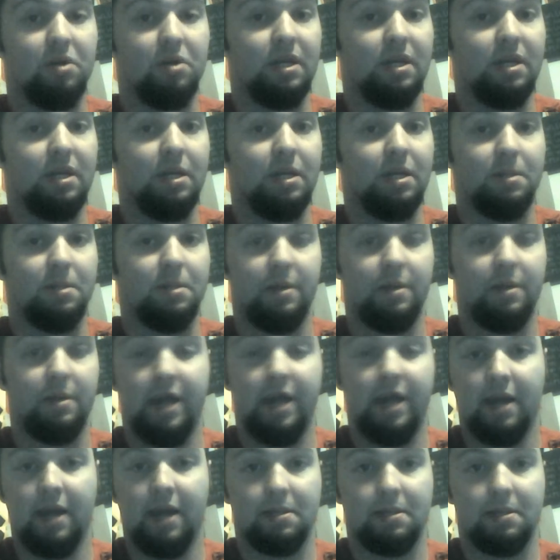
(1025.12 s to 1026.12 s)
you can
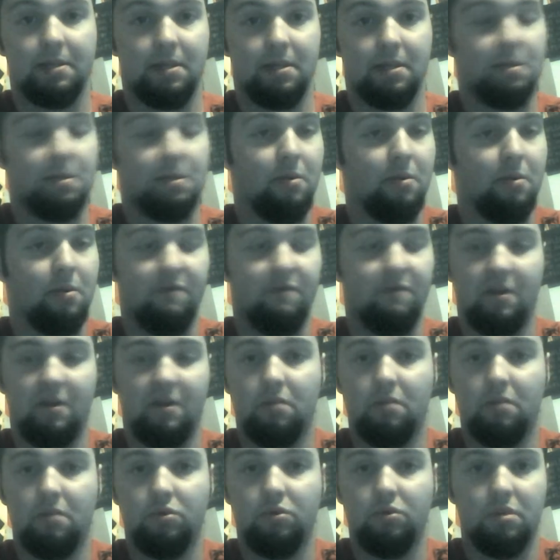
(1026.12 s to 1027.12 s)
easily access. They're
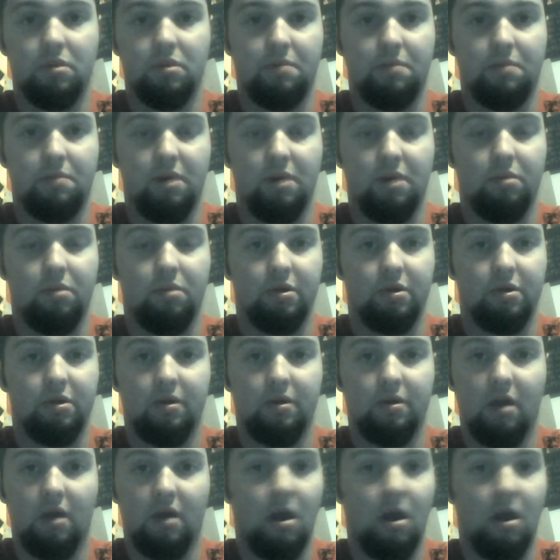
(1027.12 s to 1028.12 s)
available to the
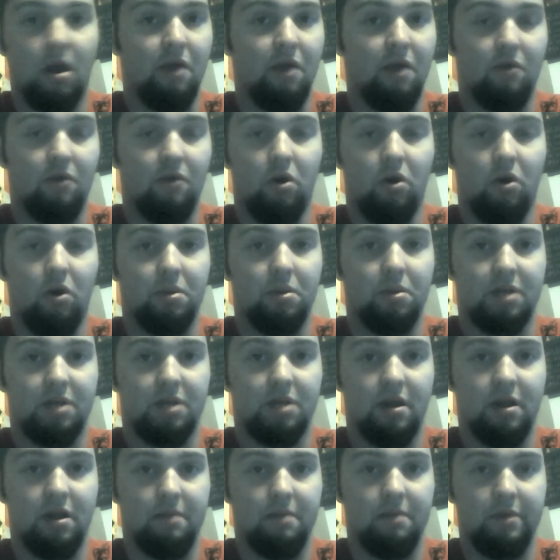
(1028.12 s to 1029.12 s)
public all the
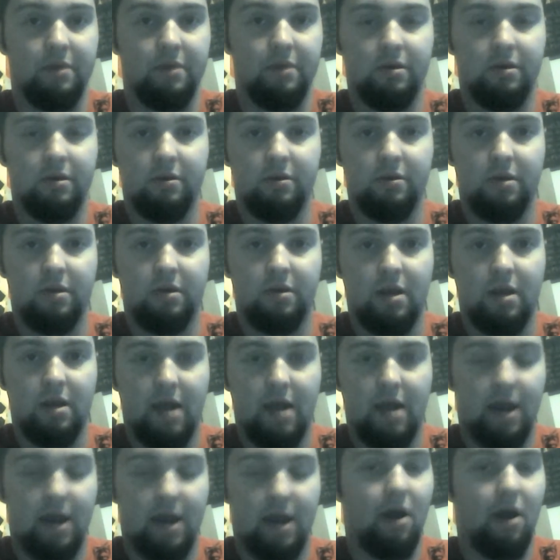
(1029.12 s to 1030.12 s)
time.
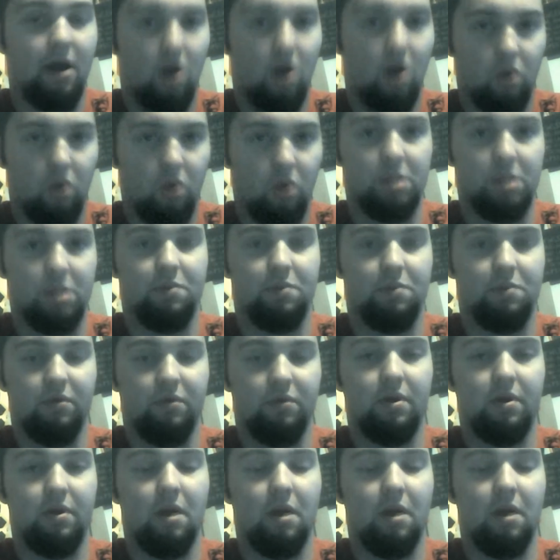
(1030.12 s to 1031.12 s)
And I always
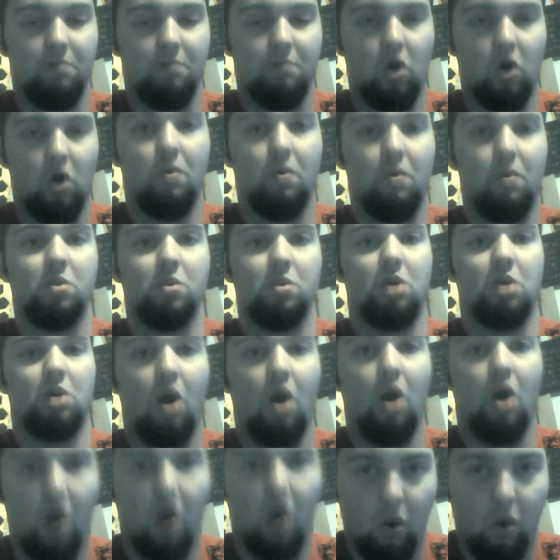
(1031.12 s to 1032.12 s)
and I almost
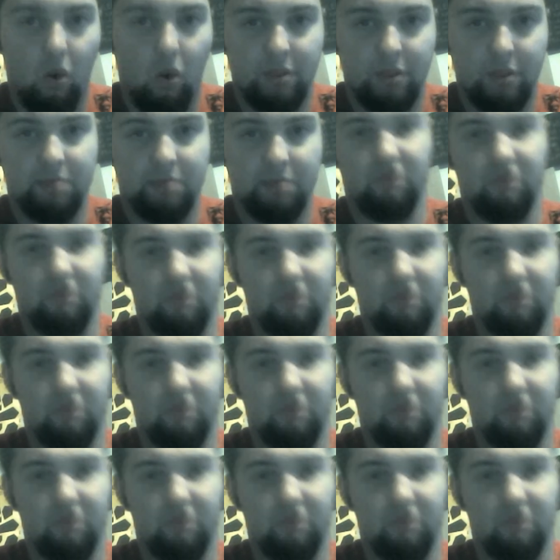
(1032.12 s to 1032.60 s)
always